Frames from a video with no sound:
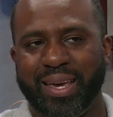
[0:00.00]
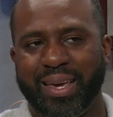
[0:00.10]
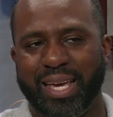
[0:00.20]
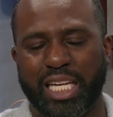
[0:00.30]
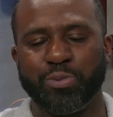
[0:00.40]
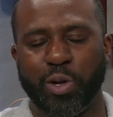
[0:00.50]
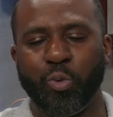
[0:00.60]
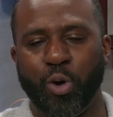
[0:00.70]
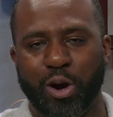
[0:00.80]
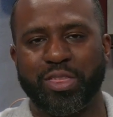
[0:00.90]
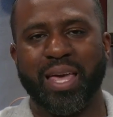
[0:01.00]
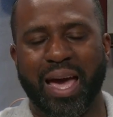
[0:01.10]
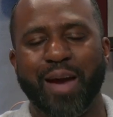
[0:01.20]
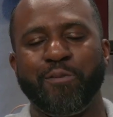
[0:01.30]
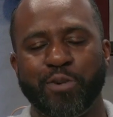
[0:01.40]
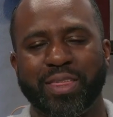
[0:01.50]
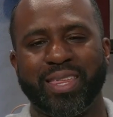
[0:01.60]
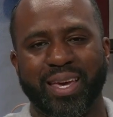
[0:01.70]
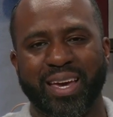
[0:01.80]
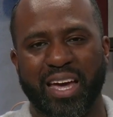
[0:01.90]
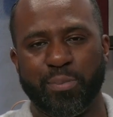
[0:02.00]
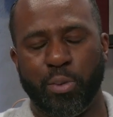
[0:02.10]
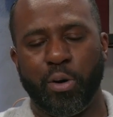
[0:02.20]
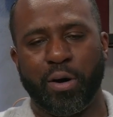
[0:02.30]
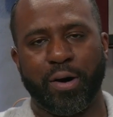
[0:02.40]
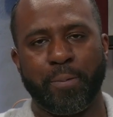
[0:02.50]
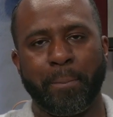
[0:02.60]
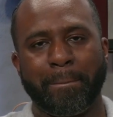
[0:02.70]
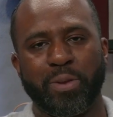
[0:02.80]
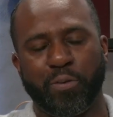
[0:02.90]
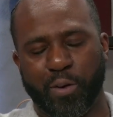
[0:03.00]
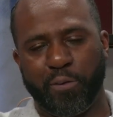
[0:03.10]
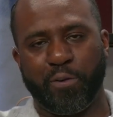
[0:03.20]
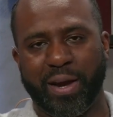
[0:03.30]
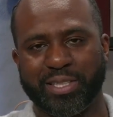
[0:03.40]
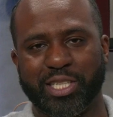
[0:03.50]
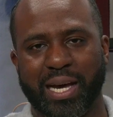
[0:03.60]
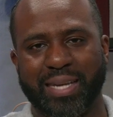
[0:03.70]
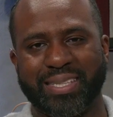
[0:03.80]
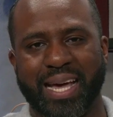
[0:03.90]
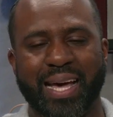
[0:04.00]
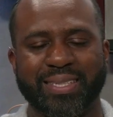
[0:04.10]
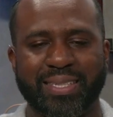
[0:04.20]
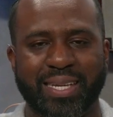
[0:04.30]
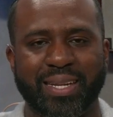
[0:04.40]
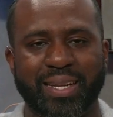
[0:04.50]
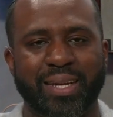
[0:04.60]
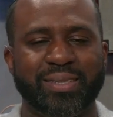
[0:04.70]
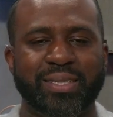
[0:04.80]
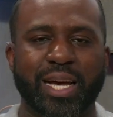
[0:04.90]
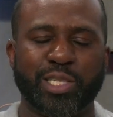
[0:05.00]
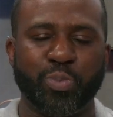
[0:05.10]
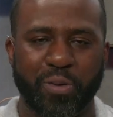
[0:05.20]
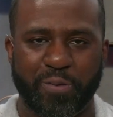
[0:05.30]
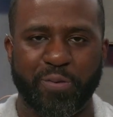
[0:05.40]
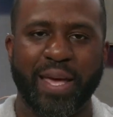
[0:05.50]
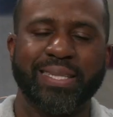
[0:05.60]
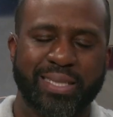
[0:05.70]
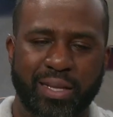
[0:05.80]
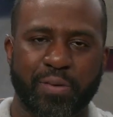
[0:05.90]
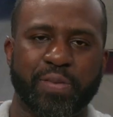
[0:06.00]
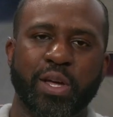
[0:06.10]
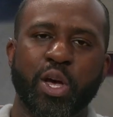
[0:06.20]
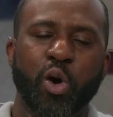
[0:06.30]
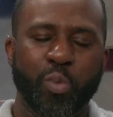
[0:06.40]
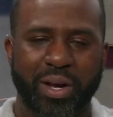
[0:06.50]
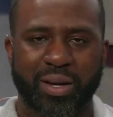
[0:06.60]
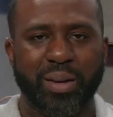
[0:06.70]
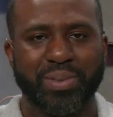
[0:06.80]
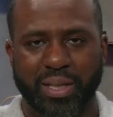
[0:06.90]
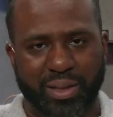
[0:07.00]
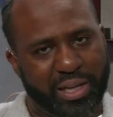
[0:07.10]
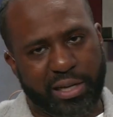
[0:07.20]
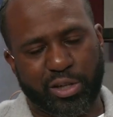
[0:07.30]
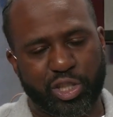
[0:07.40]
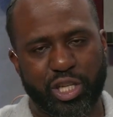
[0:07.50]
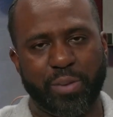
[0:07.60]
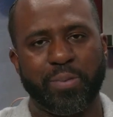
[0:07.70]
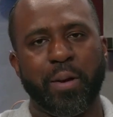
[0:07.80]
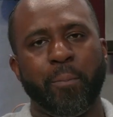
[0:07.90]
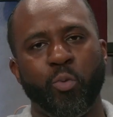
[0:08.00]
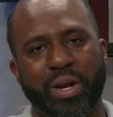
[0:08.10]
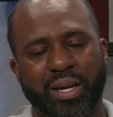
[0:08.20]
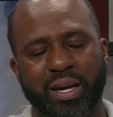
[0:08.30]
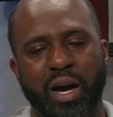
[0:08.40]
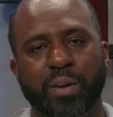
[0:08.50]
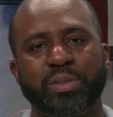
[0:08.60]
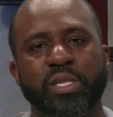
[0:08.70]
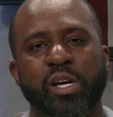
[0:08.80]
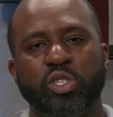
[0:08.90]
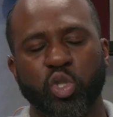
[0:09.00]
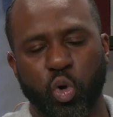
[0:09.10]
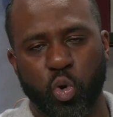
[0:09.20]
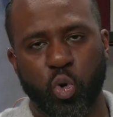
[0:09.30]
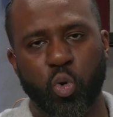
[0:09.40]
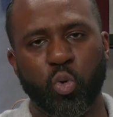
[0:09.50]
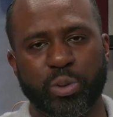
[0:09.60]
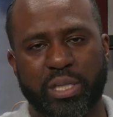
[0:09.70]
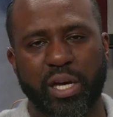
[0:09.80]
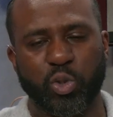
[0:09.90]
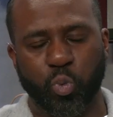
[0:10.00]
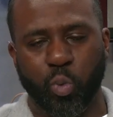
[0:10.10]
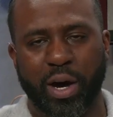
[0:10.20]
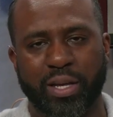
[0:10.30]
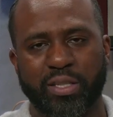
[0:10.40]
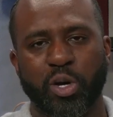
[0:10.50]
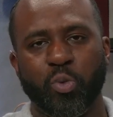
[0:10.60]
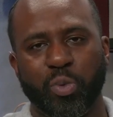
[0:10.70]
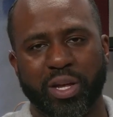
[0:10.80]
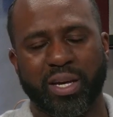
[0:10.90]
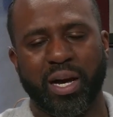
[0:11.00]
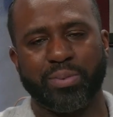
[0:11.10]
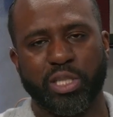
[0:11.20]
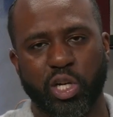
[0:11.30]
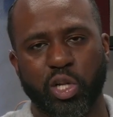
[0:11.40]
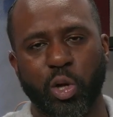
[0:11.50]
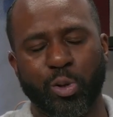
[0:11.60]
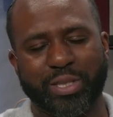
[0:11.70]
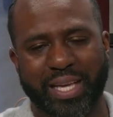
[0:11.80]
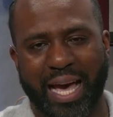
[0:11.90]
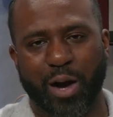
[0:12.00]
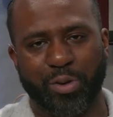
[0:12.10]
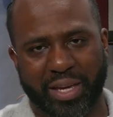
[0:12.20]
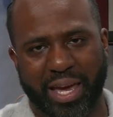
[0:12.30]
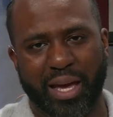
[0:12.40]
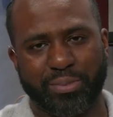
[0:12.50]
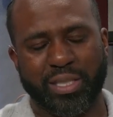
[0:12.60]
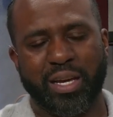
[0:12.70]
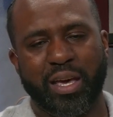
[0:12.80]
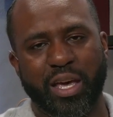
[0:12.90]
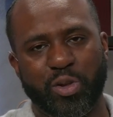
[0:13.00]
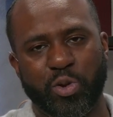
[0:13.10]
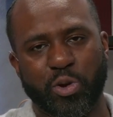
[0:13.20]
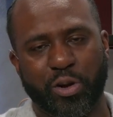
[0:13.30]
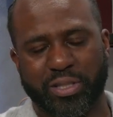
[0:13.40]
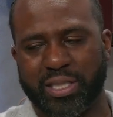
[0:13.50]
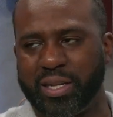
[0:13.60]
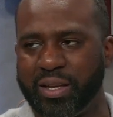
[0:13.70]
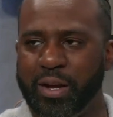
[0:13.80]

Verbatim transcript: he's been worth everything and more for a franchise that has needed a desperate facelift when it comes to leadership, when it comes to who does what, when it comes to closing out games in New York City.